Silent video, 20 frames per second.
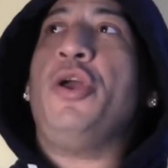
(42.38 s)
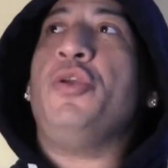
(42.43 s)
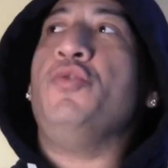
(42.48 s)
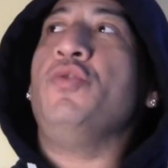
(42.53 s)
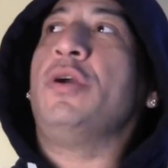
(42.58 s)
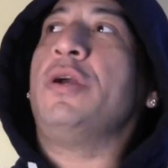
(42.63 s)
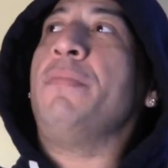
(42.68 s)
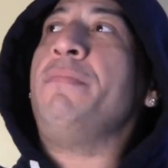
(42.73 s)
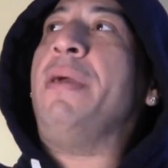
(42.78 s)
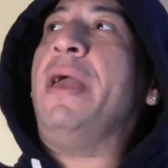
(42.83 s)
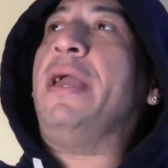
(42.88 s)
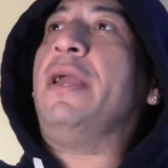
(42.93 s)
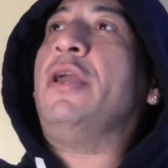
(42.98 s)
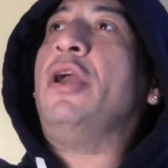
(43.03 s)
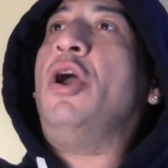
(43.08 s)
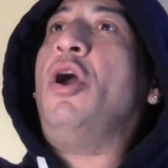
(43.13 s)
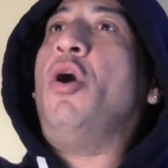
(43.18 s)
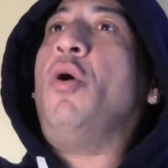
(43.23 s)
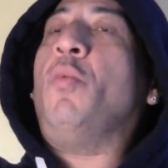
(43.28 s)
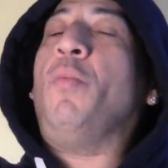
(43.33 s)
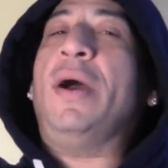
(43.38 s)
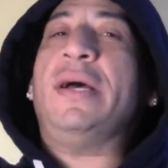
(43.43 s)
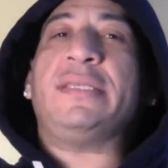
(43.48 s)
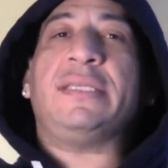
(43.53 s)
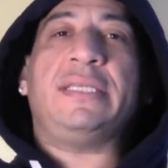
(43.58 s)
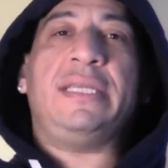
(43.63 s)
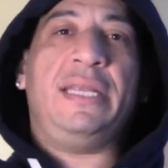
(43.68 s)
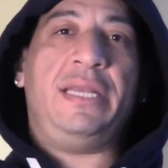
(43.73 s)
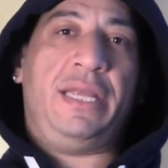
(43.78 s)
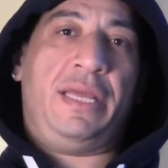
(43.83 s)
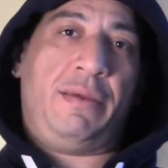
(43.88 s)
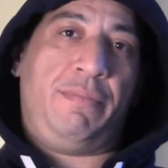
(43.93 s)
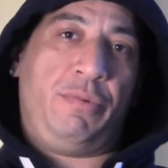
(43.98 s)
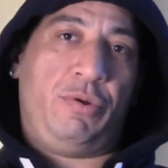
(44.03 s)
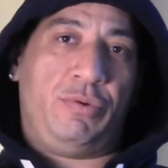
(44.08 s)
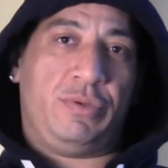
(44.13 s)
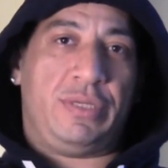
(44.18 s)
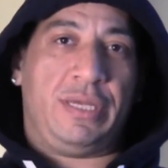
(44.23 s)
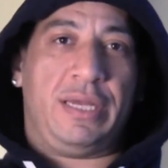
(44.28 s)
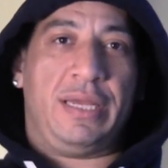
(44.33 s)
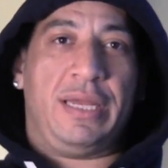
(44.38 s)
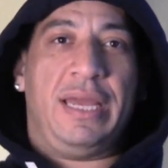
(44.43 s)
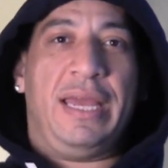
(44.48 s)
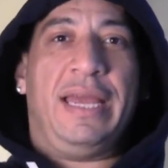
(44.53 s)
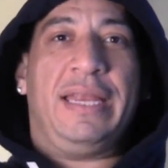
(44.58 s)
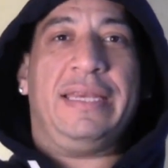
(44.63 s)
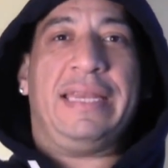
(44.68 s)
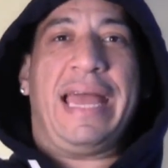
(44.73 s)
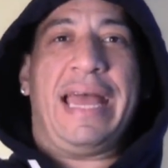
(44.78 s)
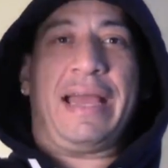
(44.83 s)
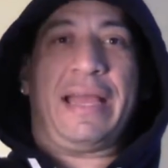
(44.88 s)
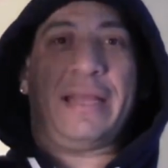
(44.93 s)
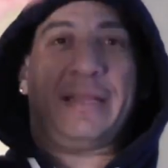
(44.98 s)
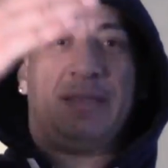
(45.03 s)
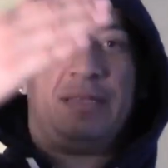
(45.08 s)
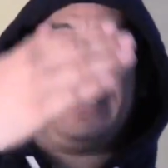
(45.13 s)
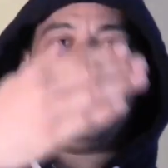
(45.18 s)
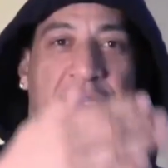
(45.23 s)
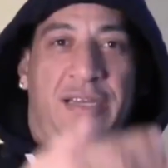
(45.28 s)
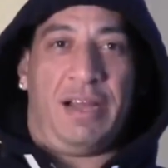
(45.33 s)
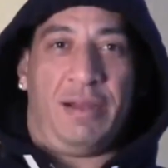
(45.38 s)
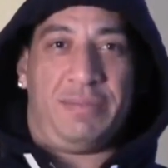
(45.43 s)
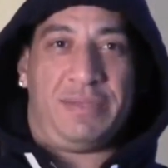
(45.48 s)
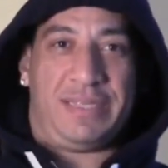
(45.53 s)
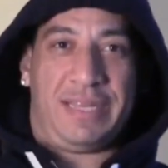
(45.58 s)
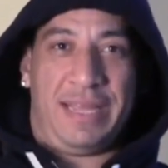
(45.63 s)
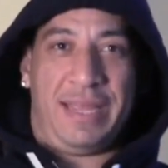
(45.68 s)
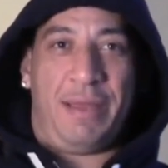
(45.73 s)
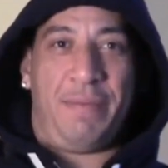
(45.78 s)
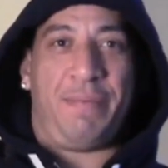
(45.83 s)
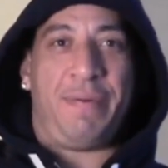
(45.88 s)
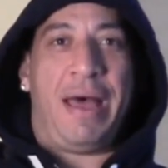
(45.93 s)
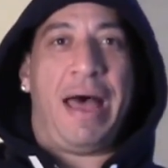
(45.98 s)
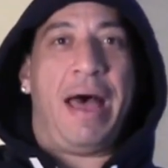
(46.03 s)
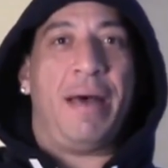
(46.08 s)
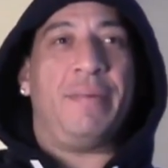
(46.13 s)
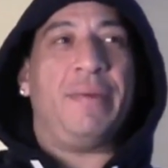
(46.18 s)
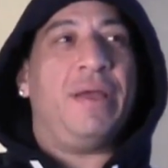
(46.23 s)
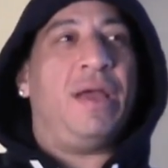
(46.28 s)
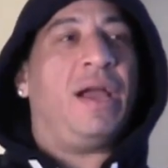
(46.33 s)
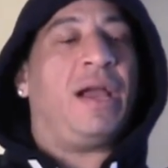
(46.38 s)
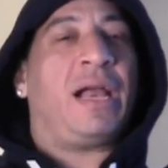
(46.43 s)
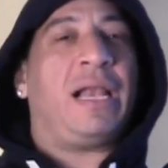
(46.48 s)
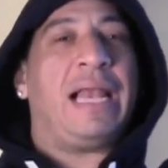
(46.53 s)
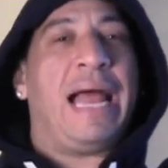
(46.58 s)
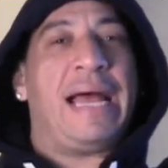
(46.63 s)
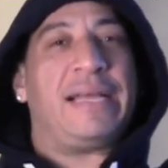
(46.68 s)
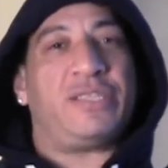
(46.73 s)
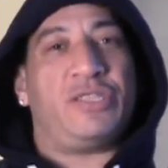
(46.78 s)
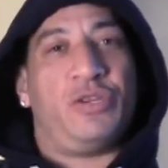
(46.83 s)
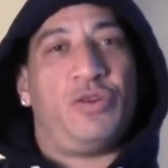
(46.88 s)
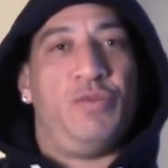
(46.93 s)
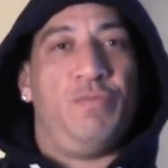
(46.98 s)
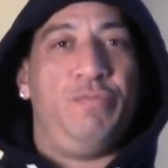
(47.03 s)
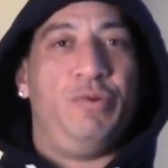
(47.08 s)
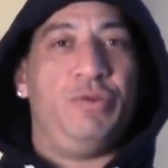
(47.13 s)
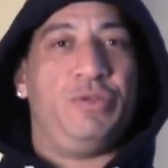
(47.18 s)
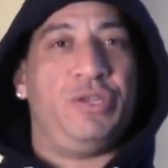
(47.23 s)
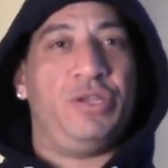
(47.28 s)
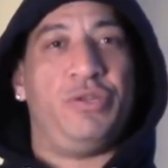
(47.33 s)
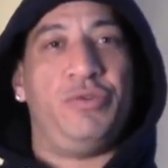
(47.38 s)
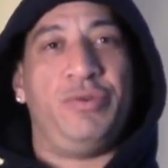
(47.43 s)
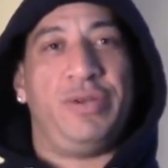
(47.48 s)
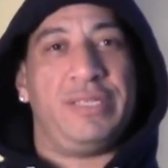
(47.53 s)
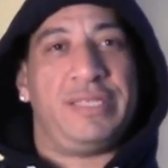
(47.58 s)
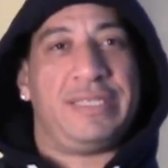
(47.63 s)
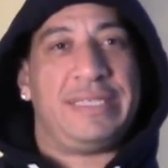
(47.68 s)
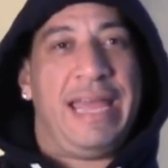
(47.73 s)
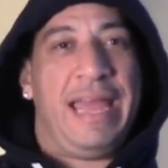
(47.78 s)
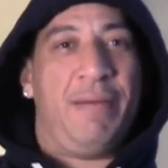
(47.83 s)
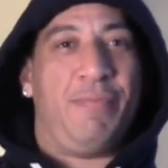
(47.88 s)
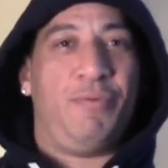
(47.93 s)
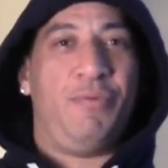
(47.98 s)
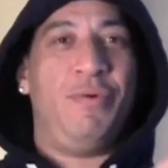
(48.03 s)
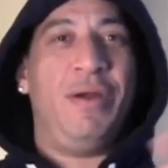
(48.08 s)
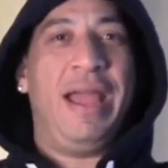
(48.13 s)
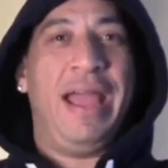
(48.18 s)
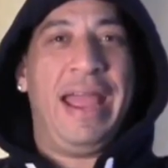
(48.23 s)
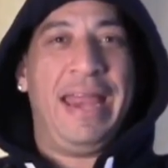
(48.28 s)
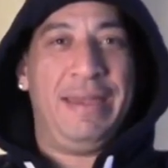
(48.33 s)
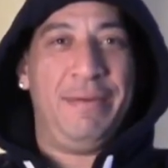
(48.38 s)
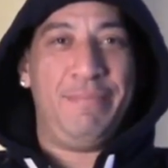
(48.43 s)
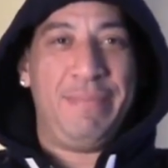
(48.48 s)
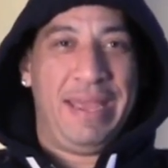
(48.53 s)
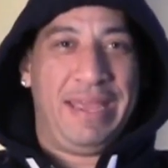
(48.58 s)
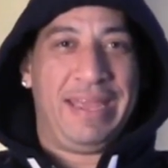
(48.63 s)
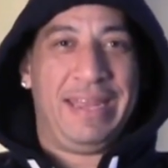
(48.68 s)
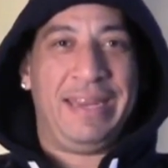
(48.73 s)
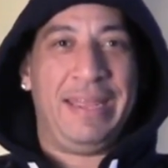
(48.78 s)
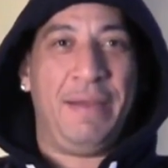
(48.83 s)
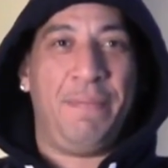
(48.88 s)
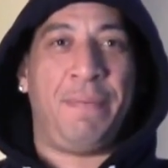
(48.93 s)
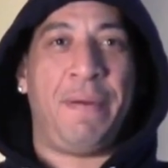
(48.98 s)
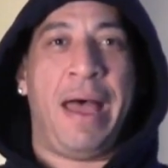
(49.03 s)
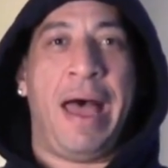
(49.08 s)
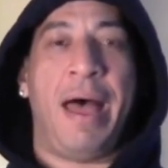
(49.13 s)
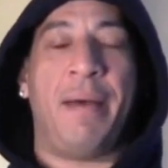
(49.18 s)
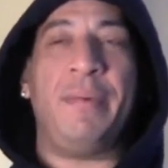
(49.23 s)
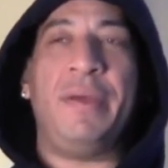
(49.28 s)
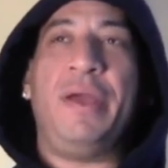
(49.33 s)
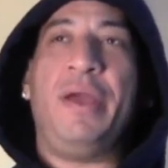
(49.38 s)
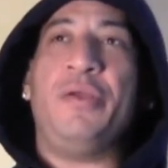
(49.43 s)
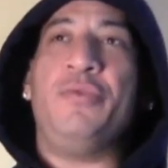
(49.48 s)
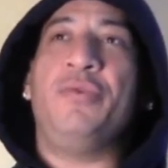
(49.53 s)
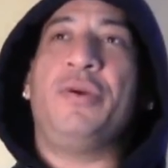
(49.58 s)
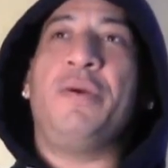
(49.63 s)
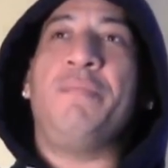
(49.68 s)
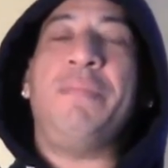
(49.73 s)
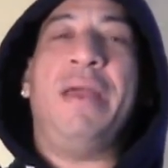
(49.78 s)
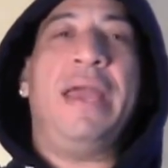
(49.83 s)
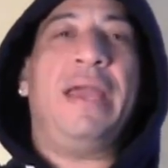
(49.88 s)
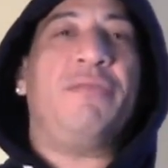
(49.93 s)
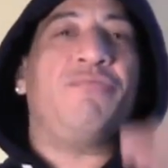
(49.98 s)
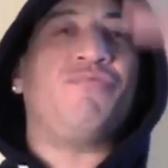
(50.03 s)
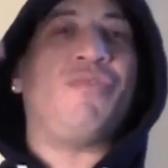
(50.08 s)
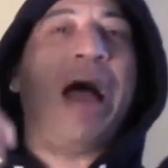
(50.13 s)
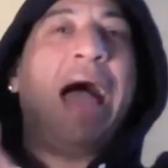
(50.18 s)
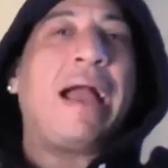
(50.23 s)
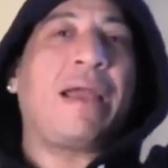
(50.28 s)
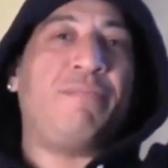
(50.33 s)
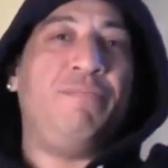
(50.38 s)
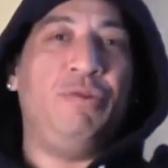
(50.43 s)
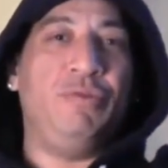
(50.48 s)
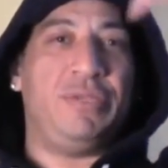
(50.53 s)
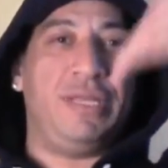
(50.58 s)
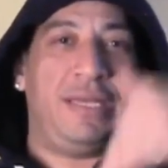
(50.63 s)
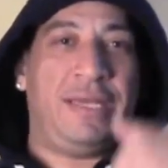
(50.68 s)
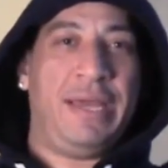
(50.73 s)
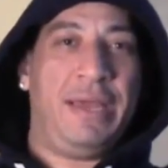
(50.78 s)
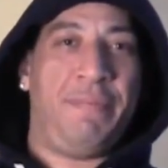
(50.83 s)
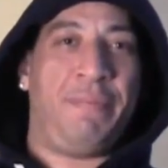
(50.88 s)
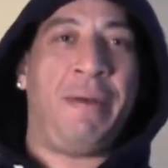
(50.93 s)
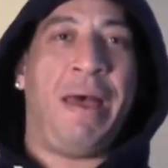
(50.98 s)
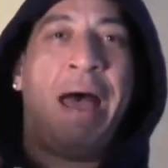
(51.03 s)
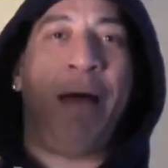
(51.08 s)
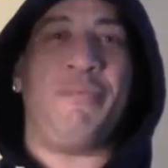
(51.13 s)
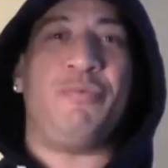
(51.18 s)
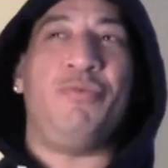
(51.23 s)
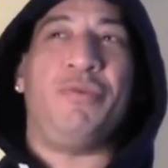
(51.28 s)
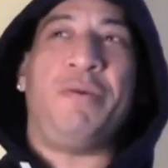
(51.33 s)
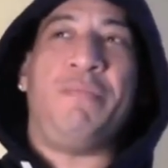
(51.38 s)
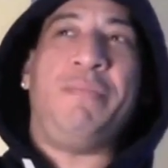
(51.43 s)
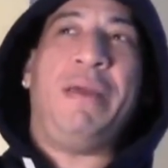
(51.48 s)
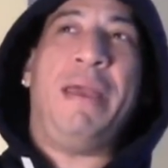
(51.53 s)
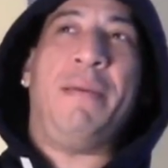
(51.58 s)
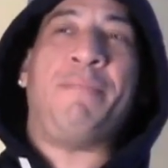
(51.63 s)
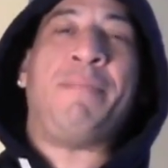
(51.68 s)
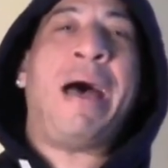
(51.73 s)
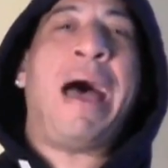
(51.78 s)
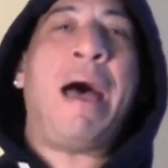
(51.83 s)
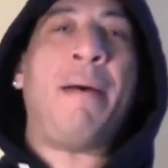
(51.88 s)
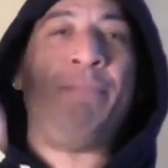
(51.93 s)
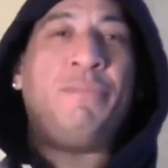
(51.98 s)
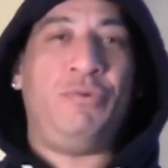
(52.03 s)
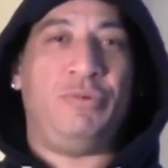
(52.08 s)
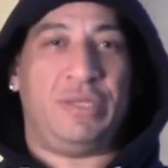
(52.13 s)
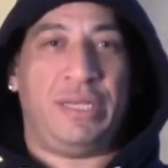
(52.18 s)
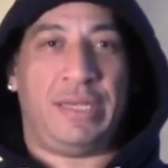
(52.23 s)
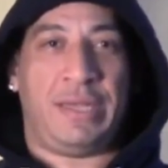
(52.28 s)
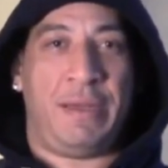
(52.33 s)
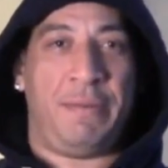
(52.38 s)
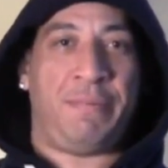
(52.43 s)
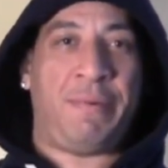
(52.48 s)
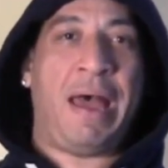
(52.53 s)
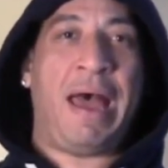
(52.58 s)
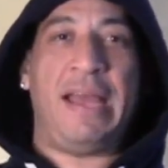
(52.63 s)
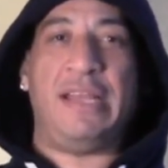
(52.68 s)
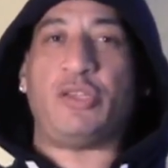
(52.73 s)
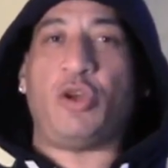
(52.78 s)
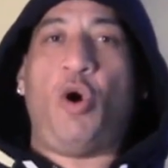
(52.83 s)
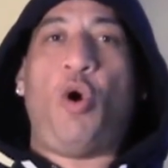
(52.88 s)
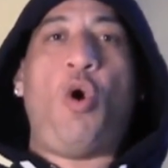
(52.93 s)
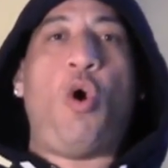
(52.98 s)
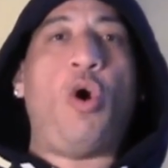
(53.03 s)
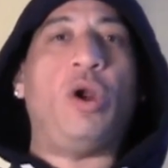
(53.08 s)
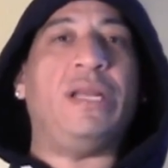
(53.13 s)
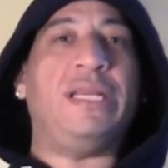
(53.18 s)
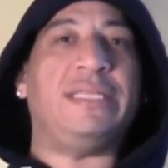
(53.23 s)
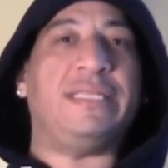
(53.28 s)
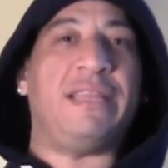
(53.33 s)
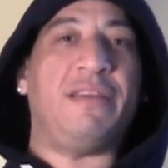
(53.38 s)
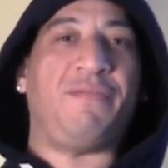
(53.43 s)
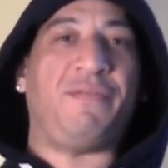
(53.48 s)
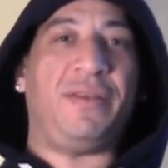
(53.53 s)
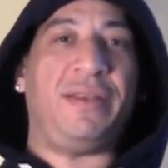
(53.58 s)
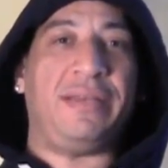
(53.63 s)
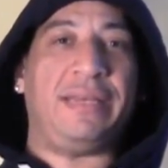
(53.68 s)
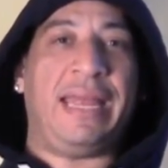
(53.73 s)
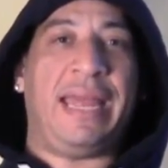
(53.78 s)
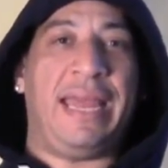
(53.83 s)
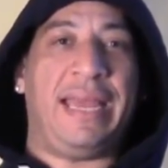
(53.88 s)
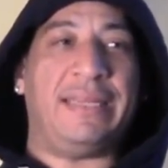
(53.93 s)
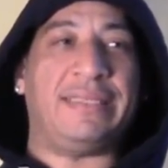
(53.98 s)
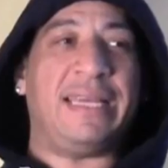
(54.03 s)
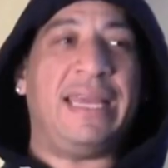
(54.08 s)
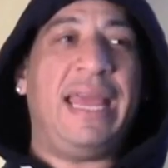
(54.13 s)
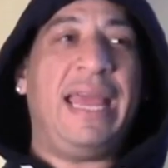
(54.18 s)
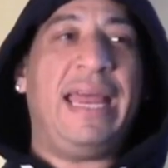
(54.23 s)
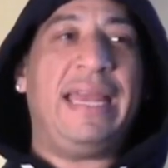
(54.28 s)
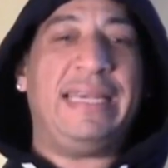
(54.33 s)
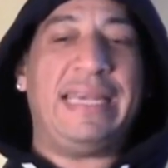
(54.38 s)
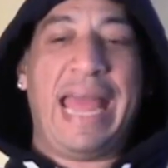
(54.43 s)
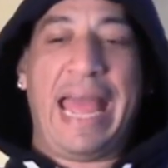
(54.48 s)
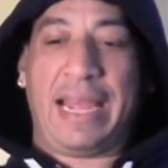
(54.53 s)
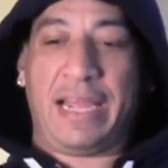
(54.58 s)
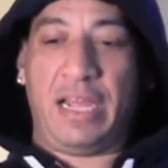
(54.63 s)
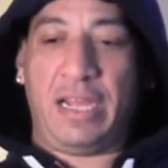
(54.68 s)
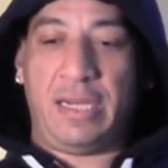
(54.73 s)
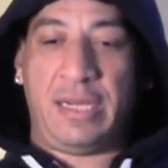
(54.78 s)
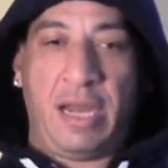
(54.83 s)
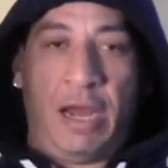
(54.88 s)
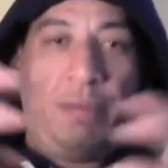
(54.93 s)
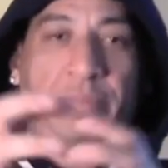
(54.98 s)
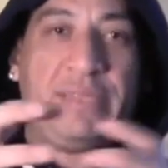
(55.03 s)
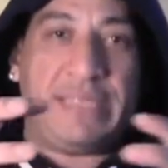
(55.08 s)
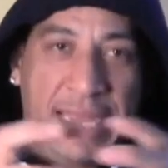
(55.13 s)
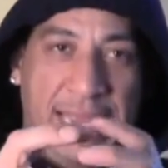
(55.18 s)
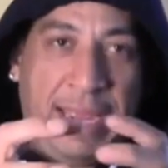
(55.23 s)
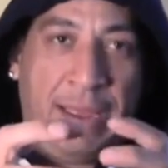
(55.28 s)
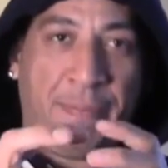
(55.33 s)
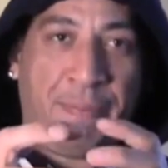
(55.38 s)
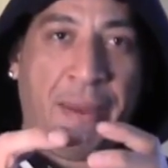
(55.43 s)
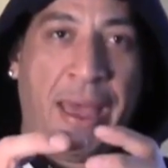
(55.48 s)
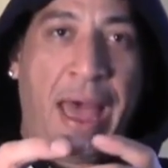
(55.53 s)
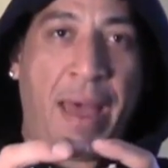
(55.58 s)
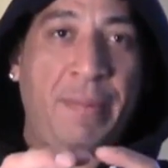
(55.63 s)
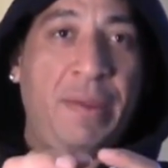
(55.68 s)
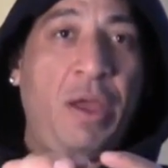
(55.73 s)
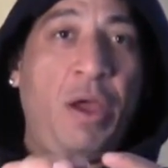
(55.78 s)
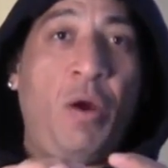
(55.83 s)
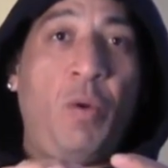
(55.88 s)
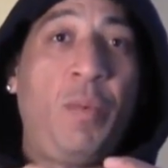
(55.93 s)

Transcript: You can make West Indian music that comes to hip hop. Classical music you can sample and to make it hip hop. You can make rock music hip hop. You can make pop music hip hop. It's all these different things that could come to hip hop.